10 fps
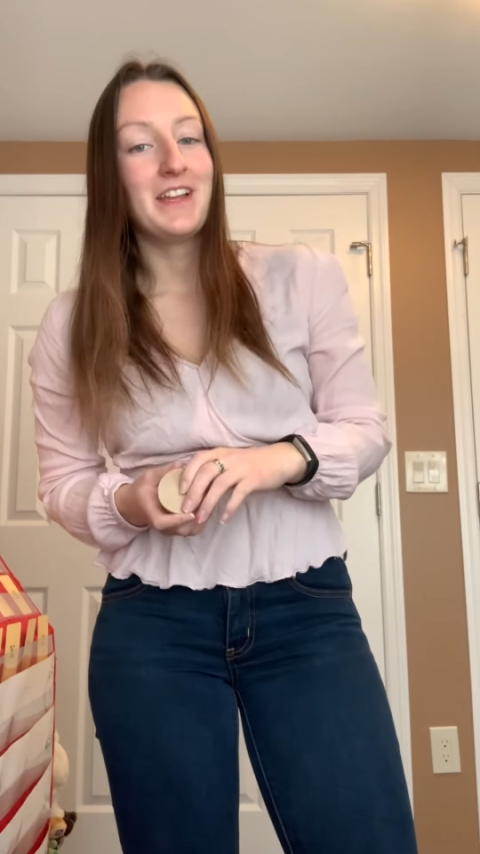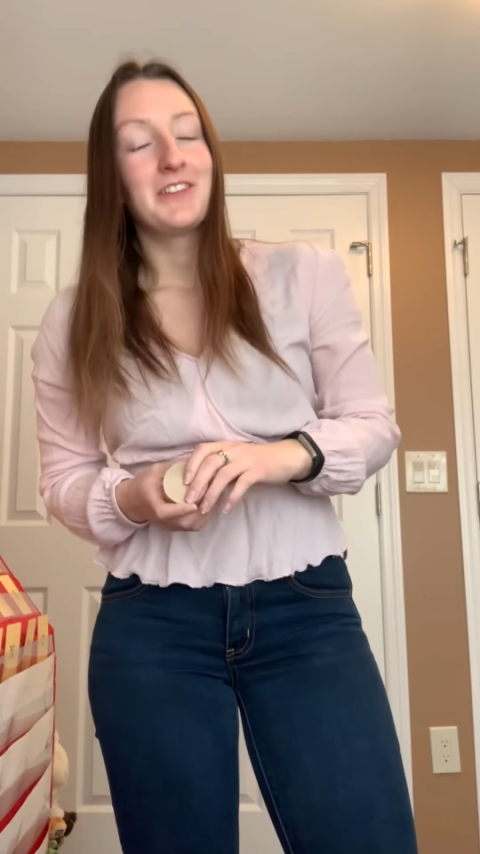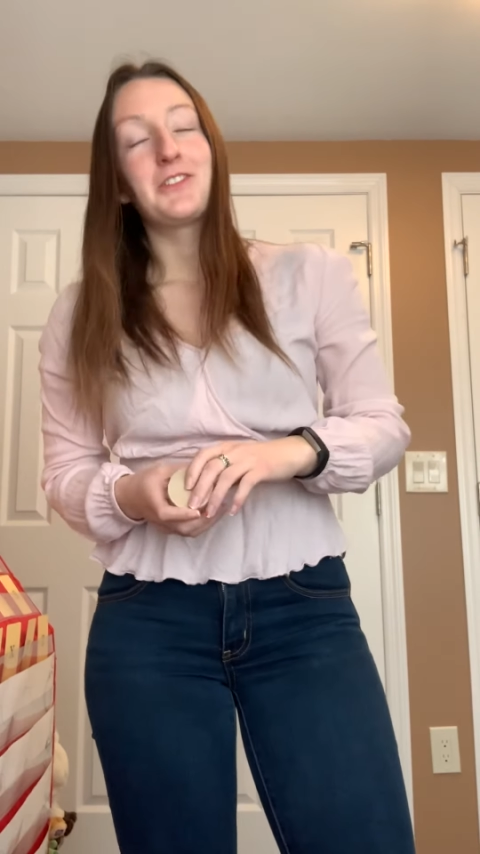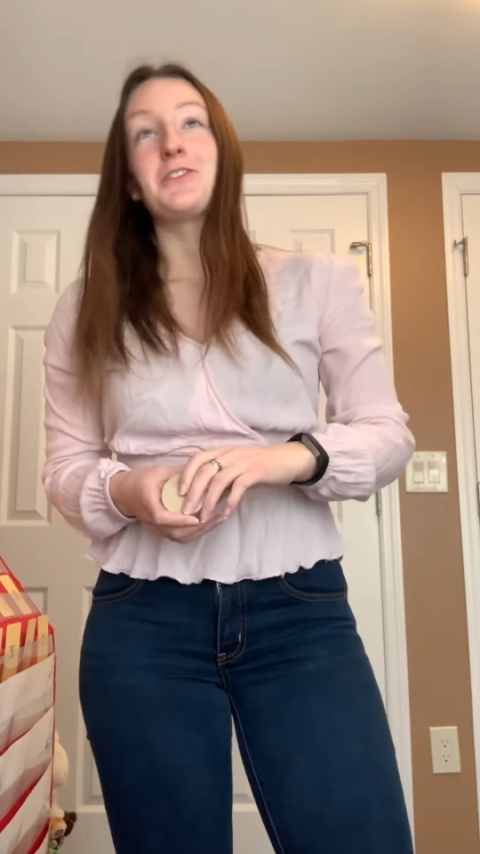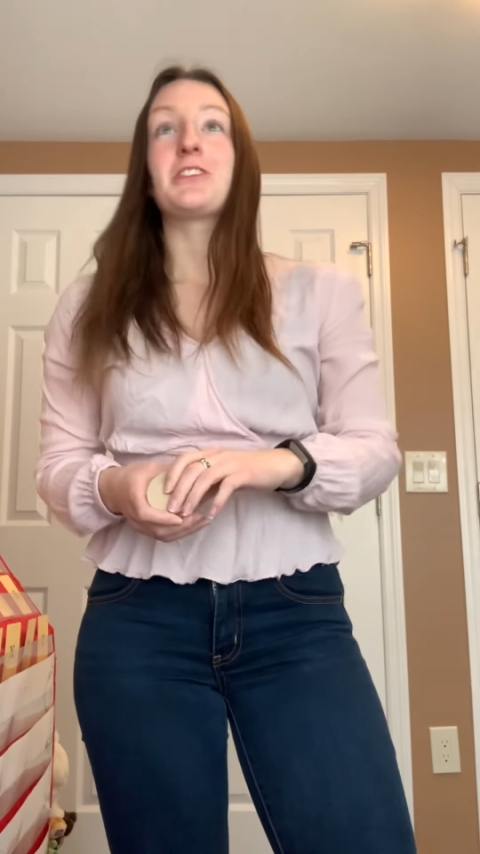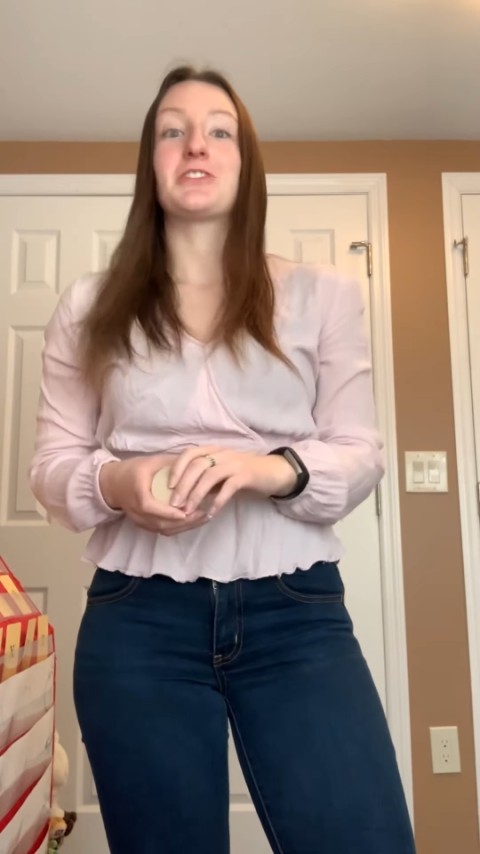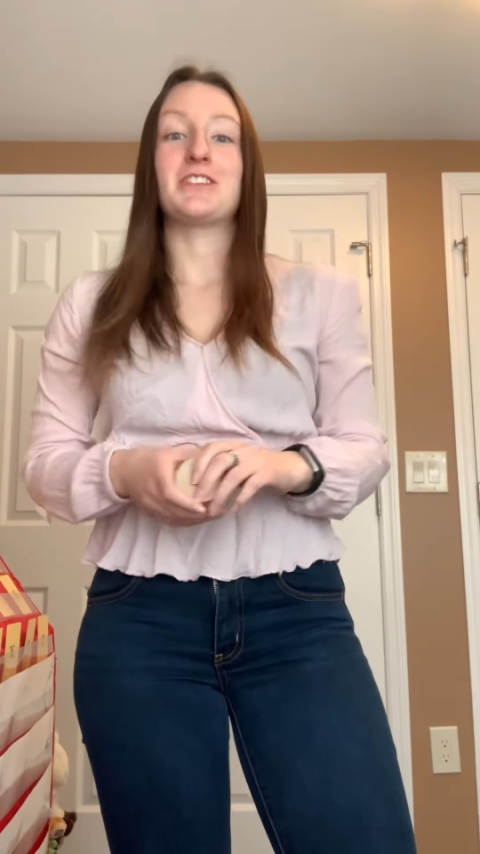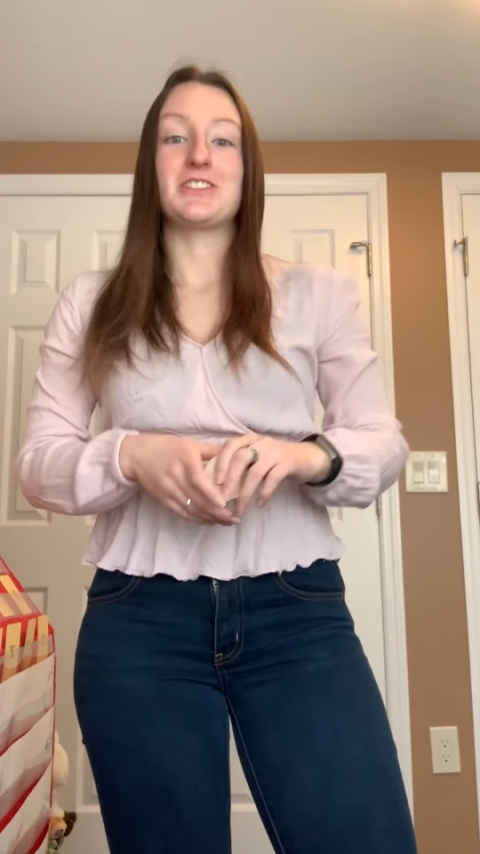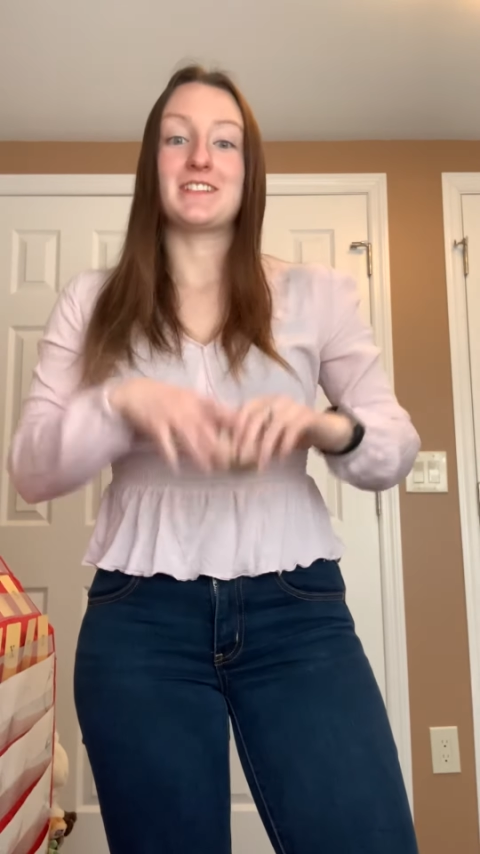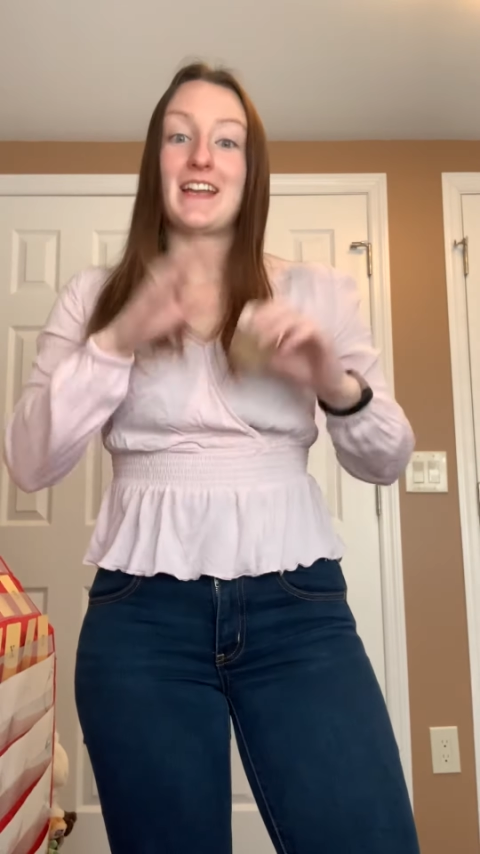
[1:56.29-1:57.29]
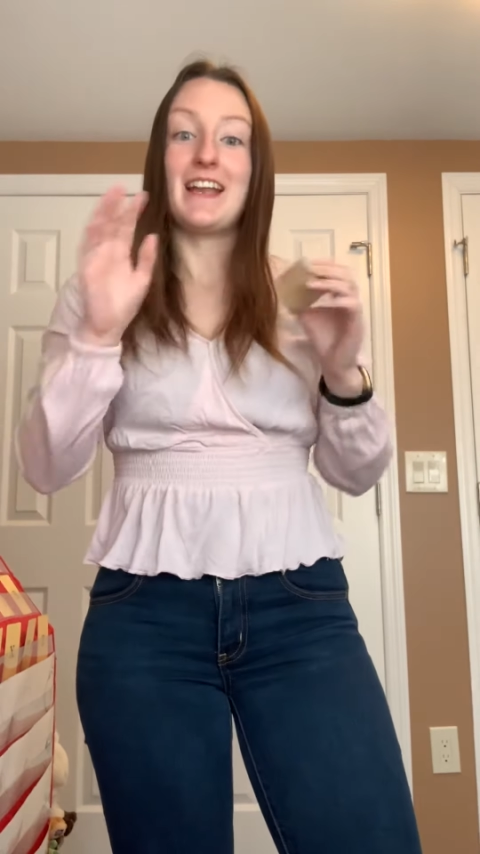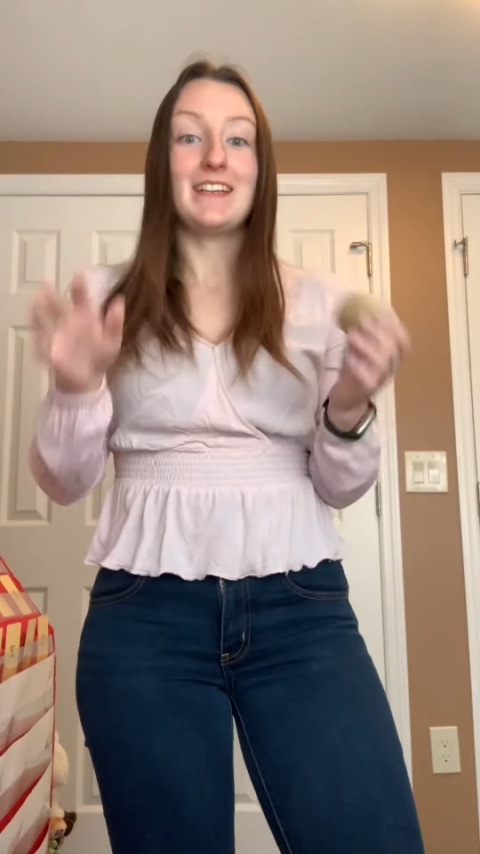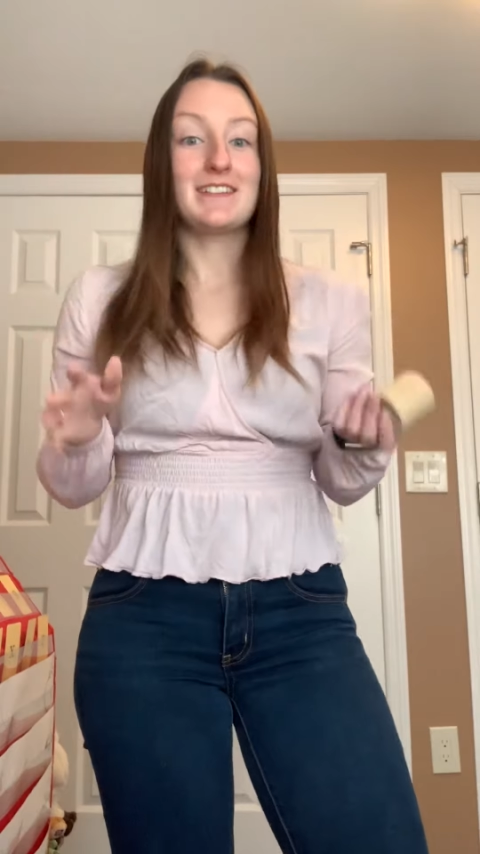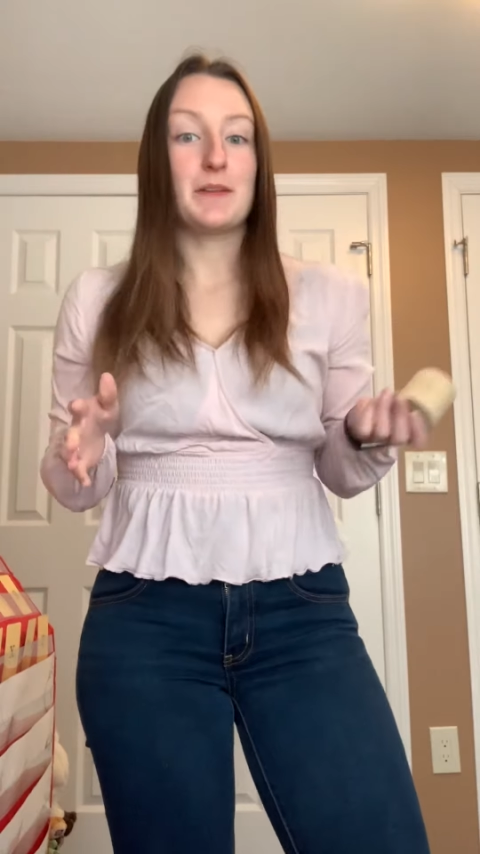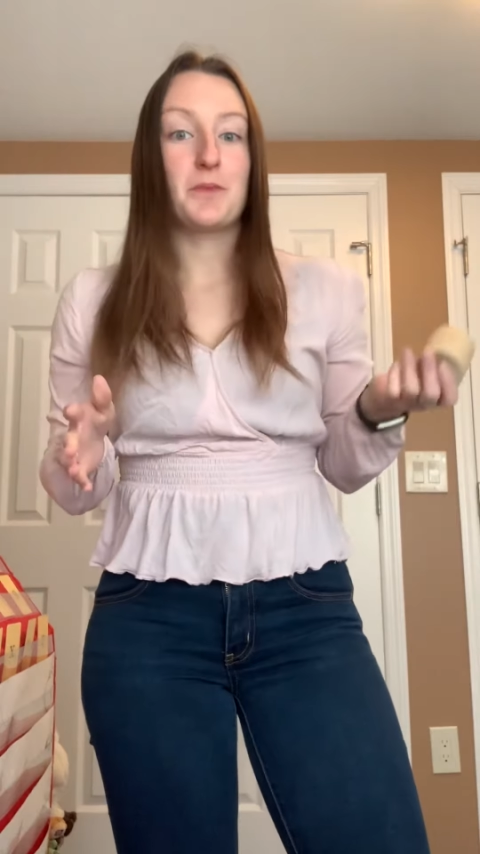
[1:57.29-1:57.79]
So you can change it to
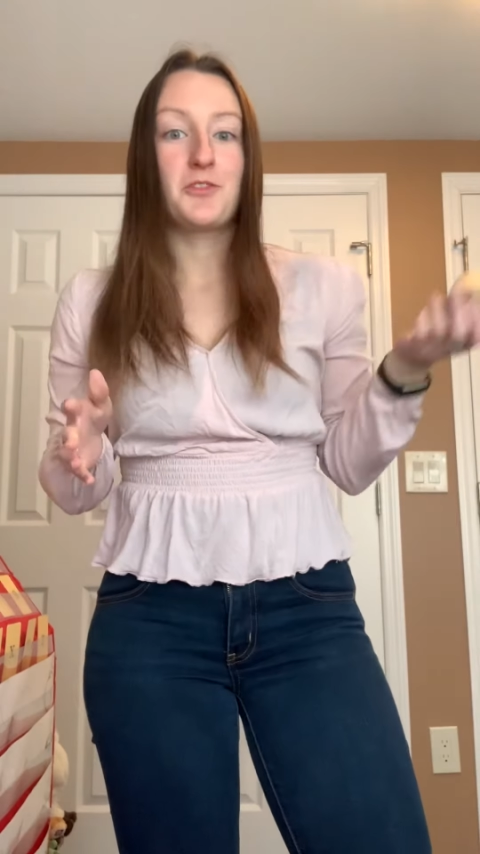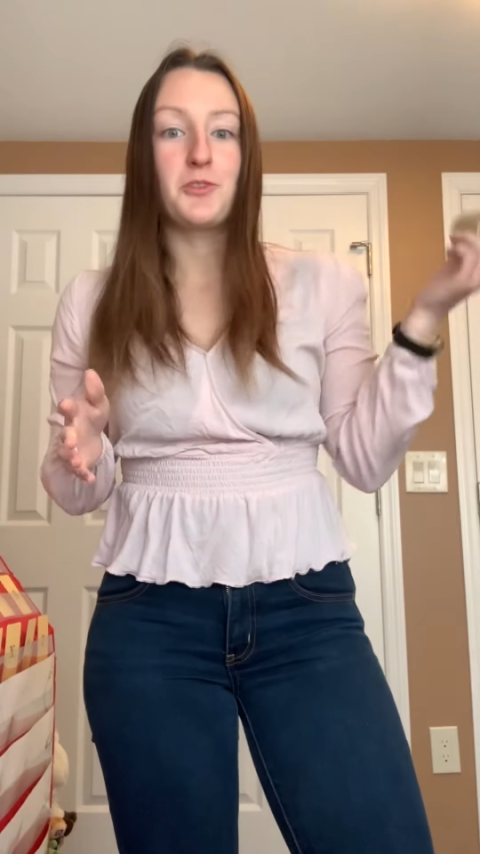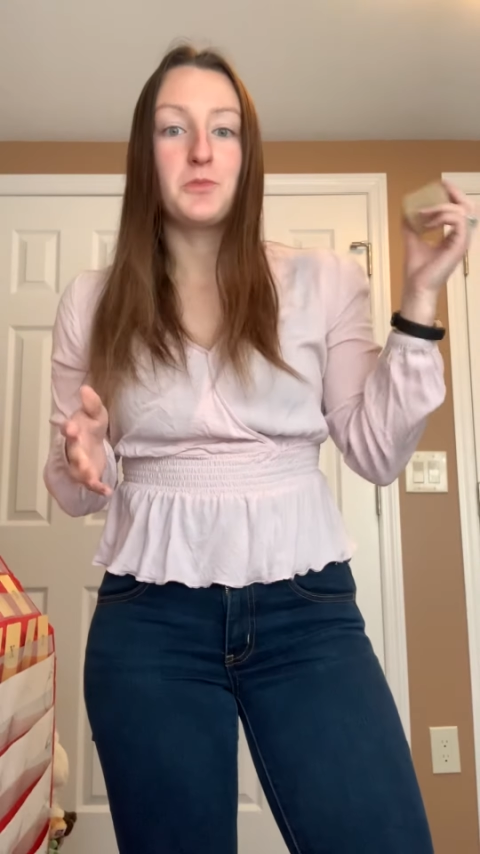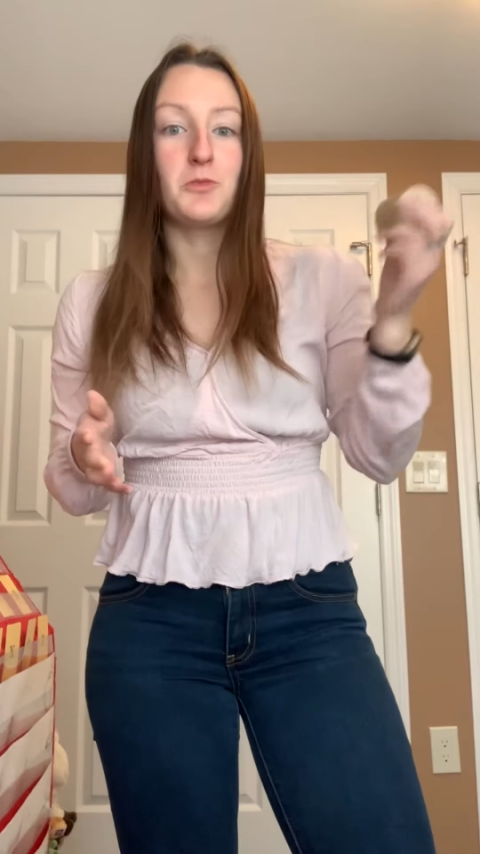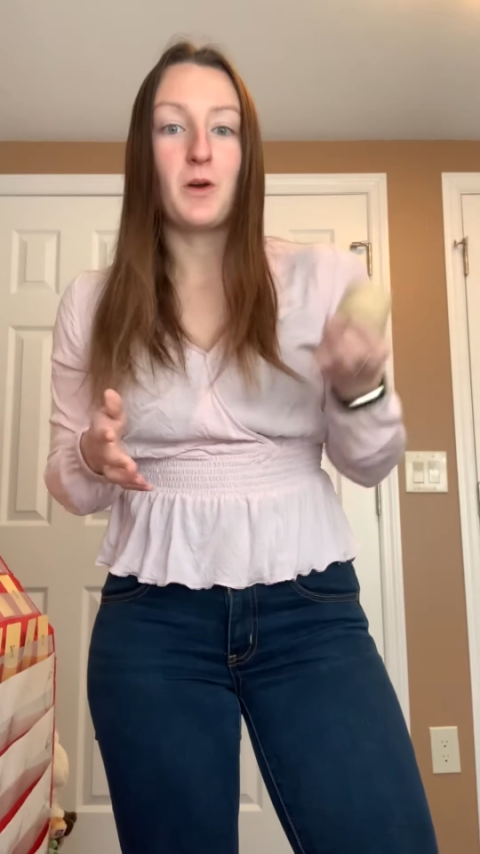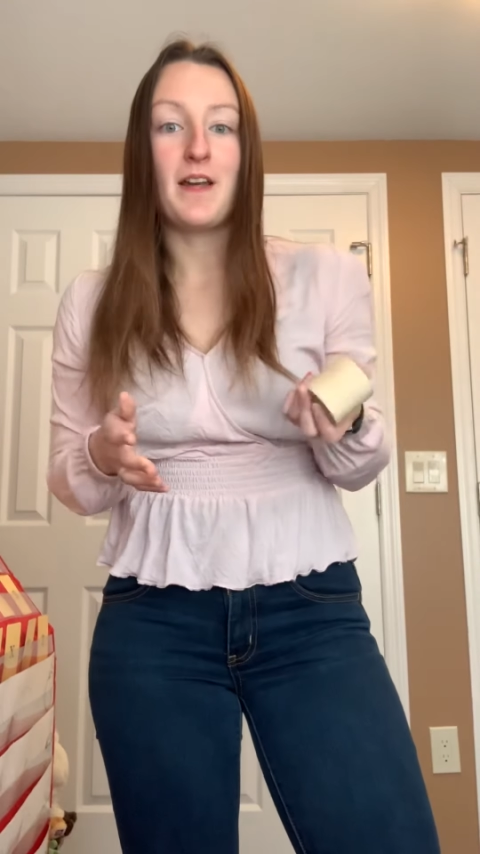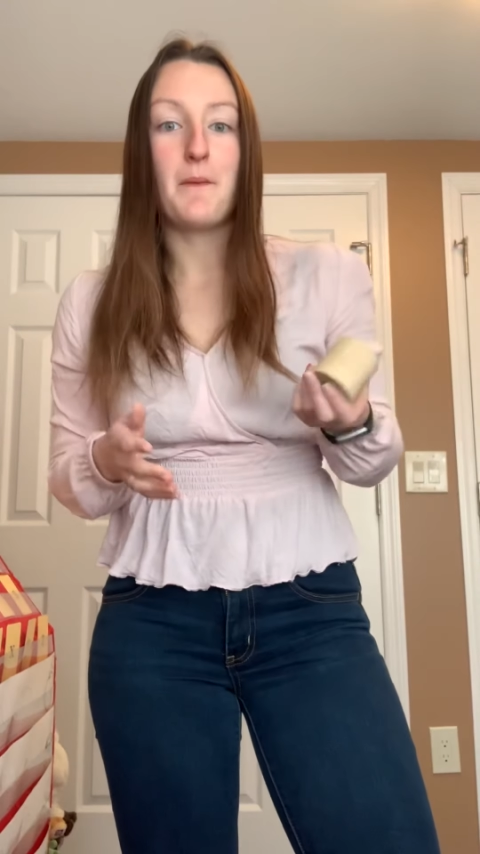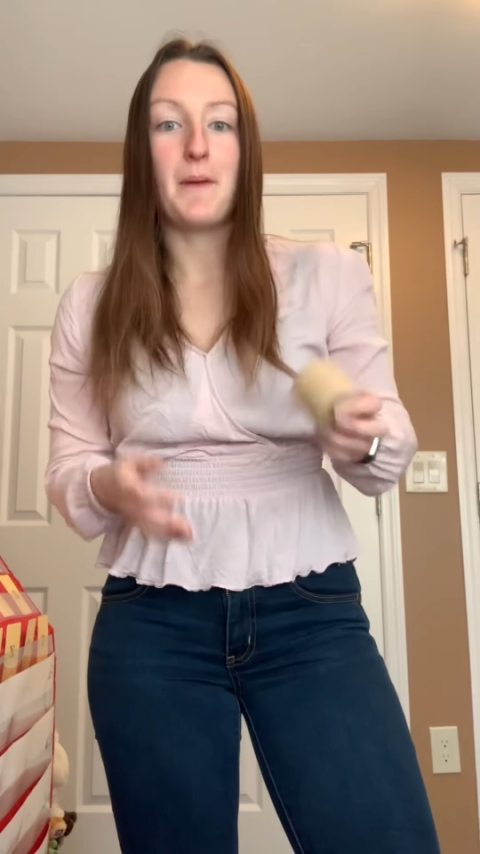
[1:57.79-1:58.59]
any type of soup you want,